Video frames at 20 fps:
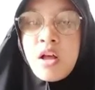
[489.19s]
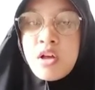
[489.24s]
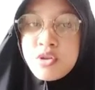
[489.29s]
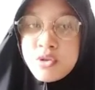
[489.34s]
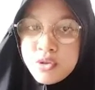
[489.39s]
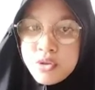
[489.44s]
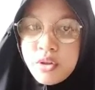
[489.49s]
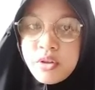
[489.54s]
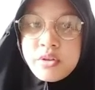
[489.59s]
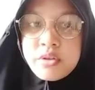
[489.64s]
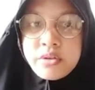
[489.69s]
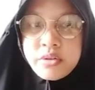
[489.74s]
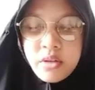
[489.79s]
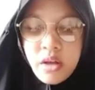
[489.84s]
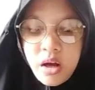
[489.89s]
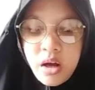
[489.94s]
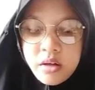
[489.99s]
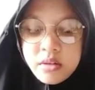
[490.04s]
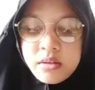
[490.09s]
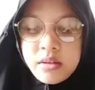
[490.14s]
should
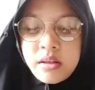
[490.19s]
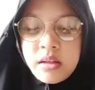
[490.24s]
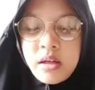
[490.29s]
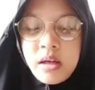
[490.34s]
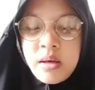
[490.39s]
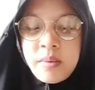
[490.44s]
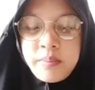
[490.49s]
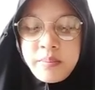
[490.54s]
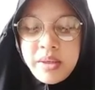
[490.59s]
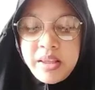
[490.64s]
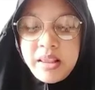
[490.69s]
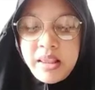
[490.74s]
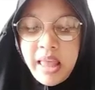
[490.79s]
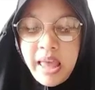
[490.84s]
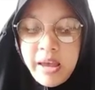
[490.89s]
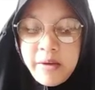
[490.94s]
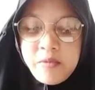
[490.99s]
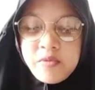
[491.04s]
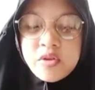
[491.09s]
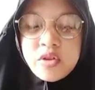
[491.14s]
not be
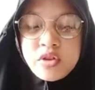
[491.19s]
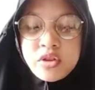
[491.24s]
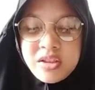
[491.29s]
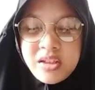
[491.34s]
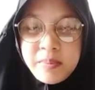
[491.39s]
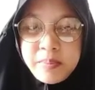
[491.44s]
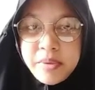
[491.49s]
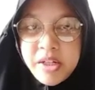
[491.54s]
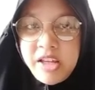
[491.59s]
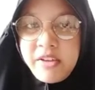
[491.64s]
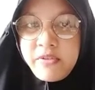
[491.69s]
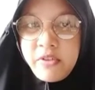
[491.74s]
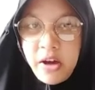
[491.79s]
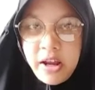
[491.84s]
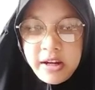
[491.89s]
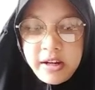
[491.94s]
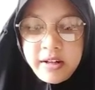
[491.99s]
left to the private.